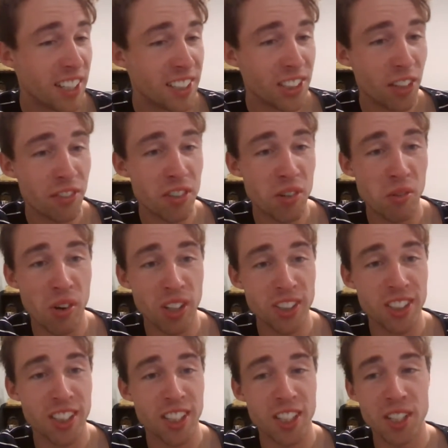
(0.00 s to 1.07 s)
So if you're
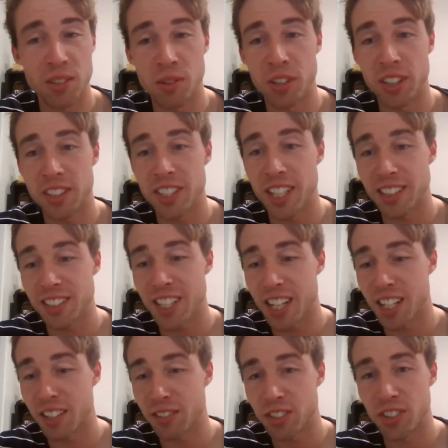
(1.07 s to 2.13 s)
watching and you want to test
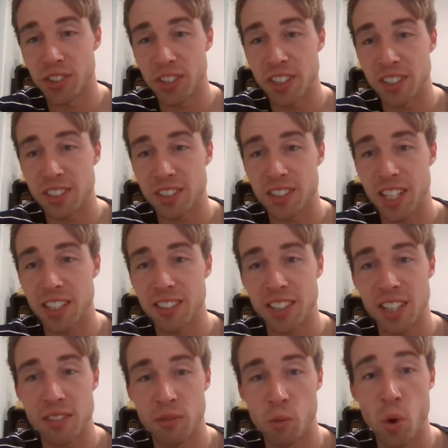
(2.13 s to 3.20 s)
out if Shorty's thing's
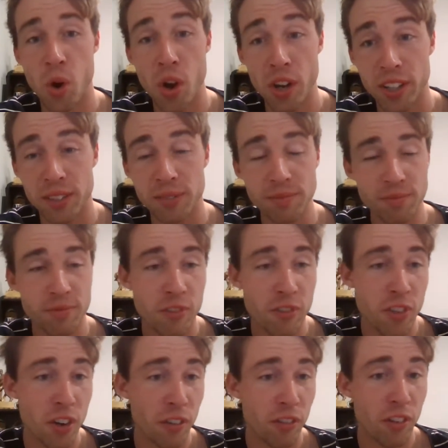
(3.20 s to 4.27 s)
even working,
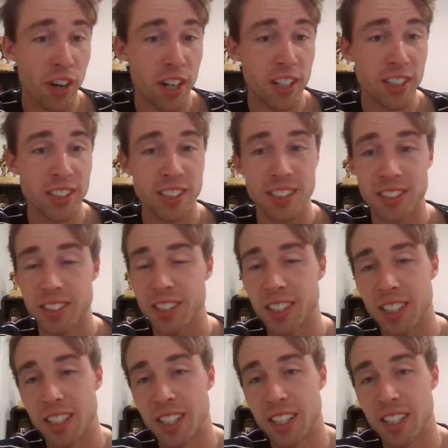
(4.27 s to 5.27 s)
feel free to just